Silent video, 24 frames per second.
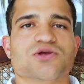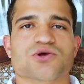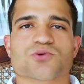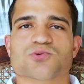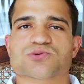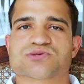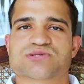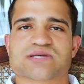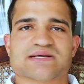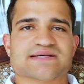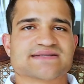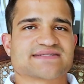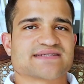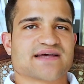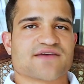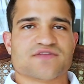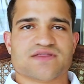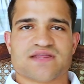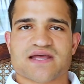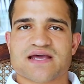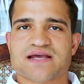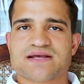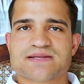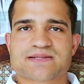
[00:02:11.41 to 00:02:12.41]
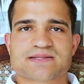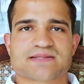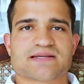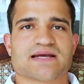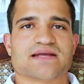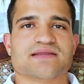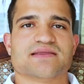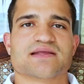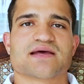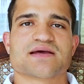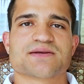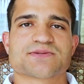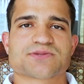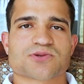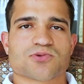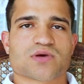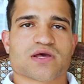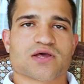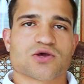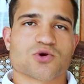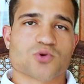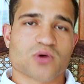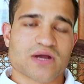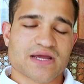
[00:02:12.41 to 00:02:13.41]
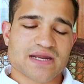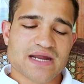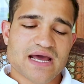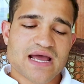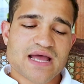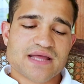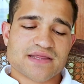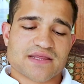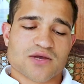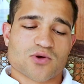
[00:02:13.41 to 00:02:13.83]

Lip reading: You will say 7 days, 10 days. Okay, great.